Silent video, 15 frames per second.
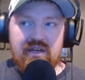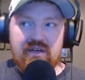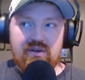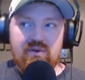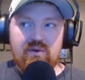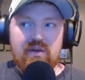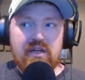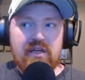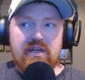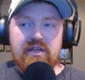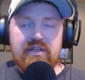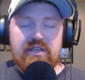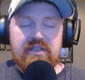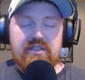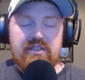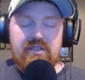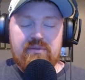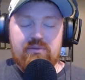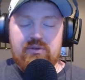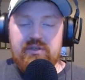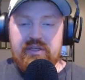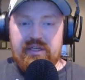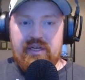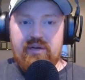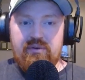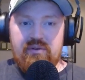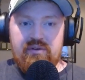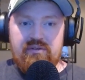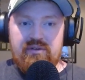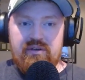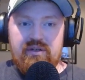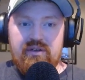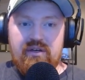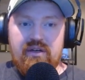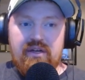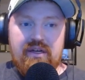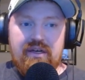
how each team will shake out this year.